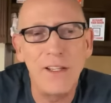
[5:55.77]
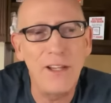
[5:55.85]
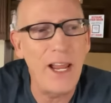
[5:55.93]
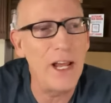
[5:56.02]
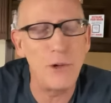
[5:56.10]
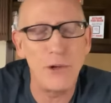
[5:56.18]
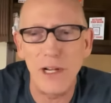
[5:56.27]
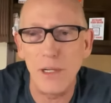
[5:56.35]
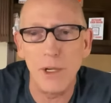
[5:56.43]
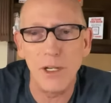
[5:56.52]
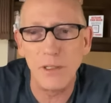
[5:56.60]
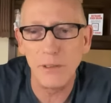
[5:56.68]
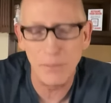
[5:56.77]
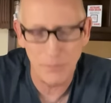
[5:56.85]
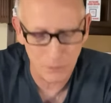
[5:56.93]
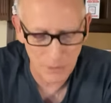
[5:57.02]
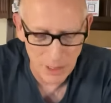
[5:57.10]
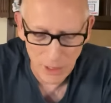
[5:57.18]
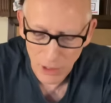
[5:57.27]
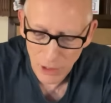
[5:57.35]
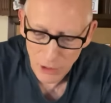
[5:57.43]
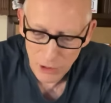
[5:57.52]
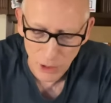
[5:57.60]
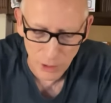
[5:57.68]
entertainment.
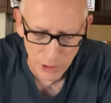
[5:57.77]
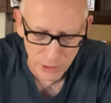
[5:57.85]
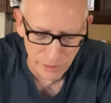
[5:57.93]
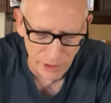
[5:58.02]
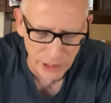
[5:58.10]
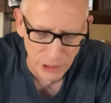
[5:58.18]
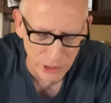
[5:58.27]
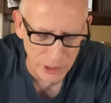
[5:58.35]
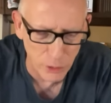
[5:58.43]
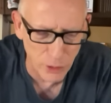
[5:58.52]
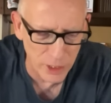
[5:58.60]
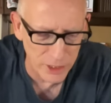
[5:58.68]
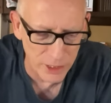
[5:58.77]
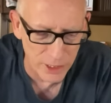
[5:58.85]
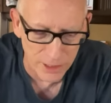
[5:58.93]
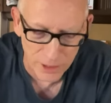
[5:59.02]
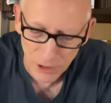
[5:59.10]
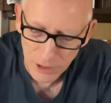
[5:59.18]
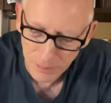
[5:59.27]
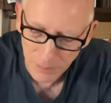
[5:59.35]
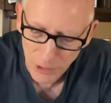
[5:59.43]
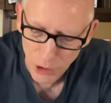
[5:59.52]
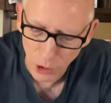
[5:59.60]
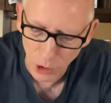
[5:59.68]
So he's very good at what he does,
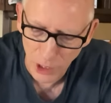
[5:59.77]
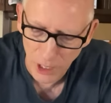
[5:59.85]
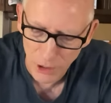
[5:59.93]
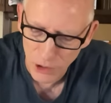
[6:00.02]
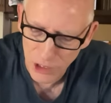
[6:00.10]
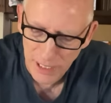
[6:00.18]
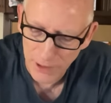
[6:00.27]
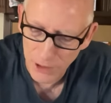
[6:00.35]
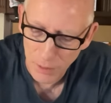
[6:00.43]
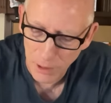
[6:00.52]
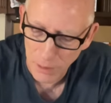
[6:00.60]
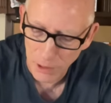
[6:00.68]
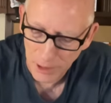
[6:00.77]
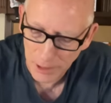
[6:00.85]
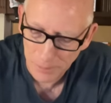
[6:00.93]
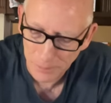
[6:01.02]
certainly understands the public.